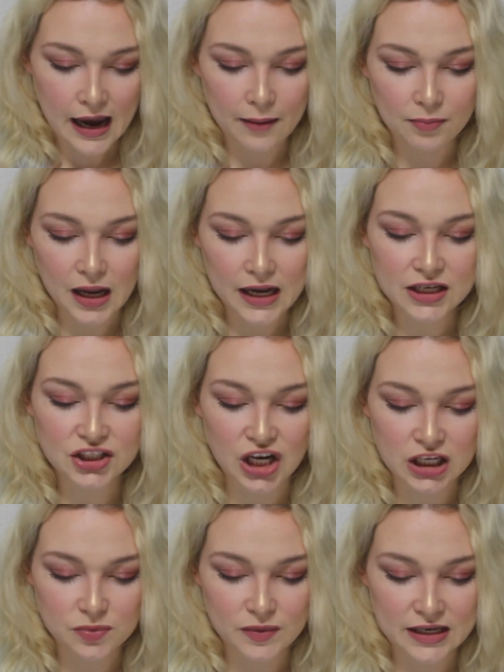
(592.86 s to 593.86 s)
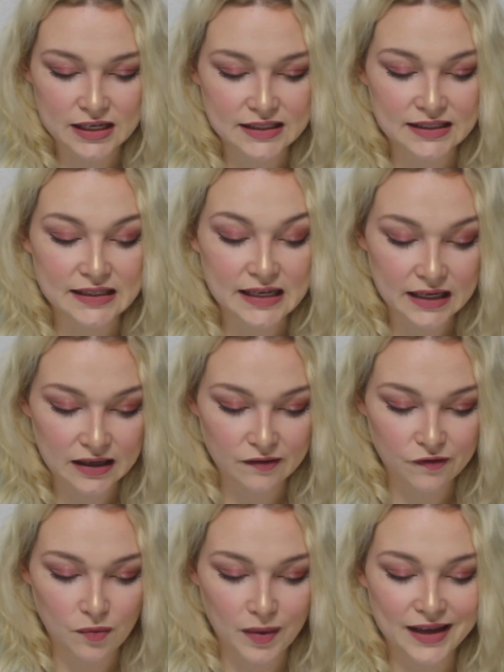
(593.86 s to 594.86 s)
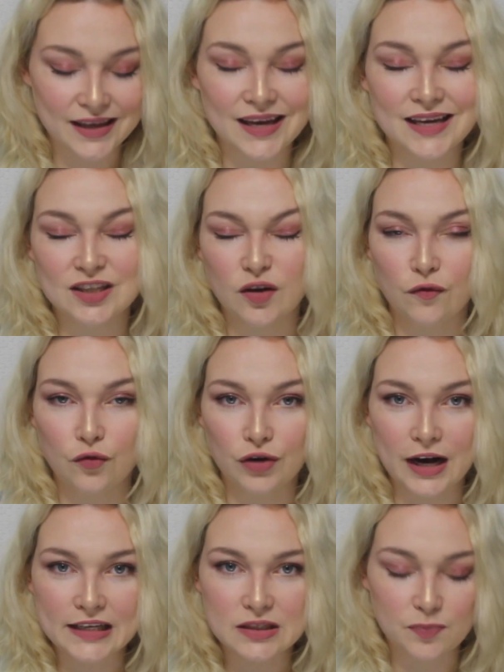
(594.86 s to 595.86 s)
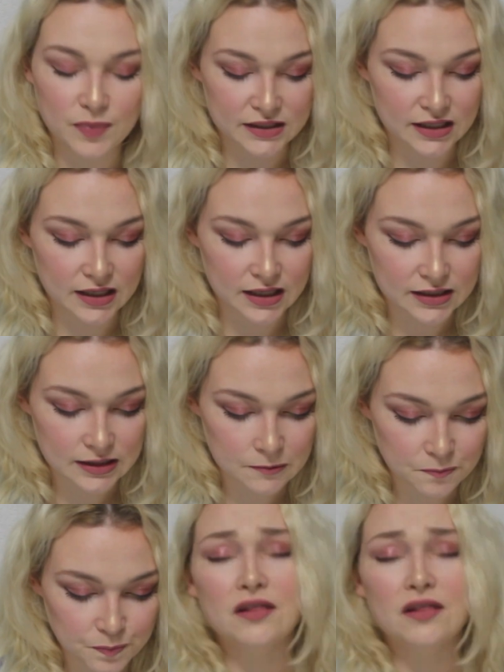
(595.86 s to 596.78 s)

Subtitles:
A bloody judgment is needed for my years of great bitterness.